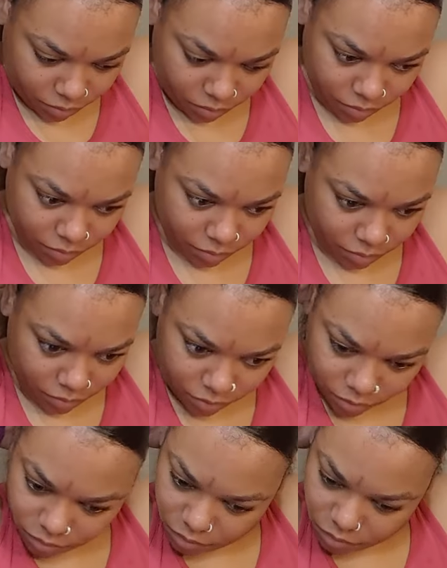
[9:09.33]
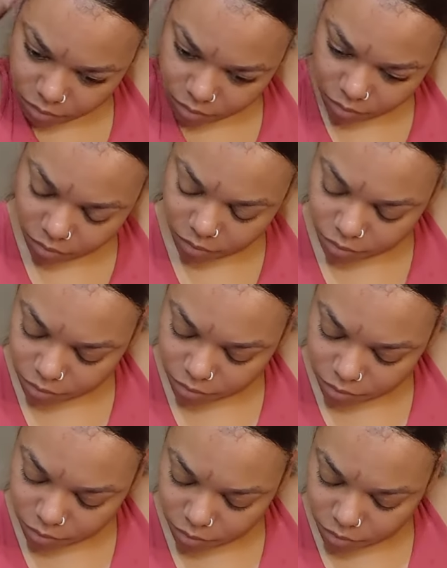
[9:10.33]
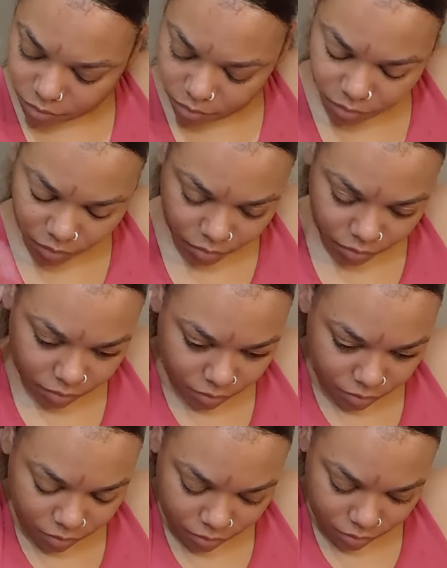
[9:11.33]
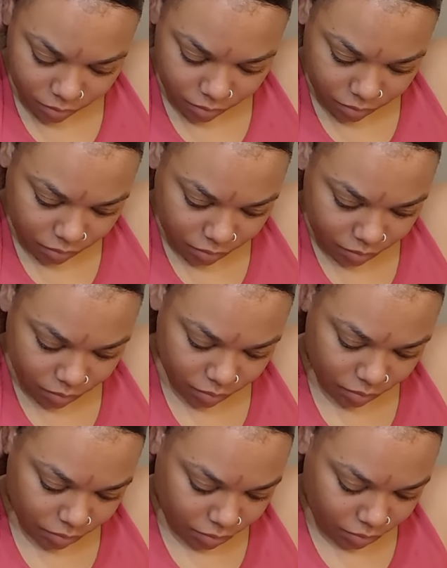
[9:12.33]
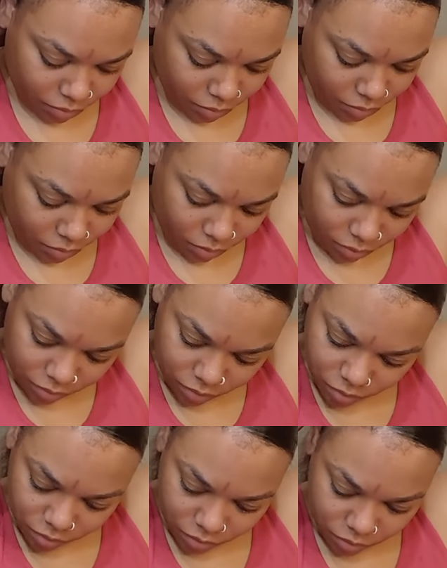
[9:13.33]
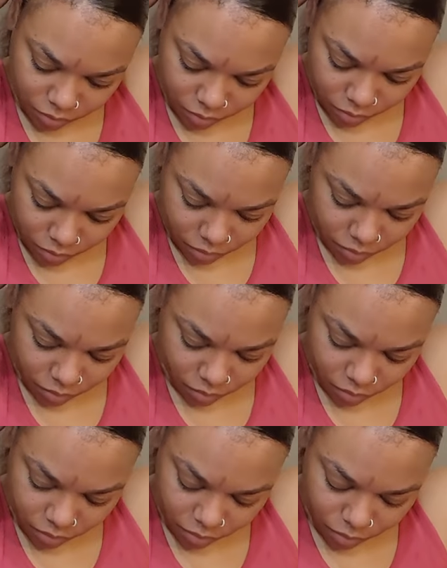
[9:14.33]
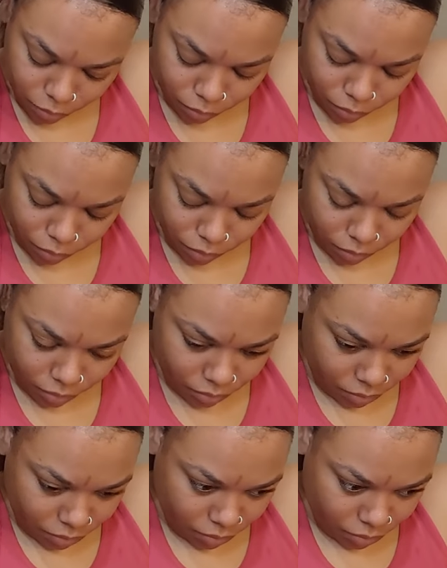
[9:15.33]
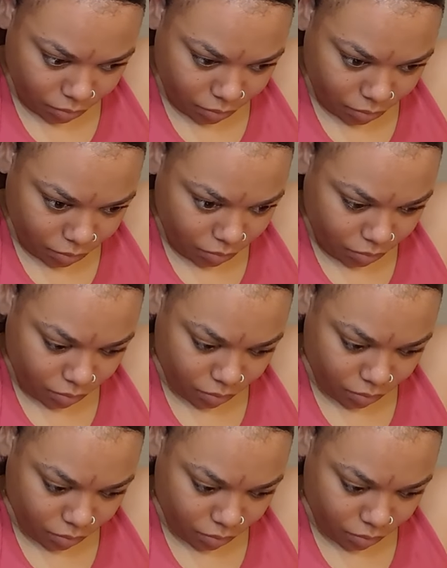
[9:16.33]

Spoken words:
[no speech]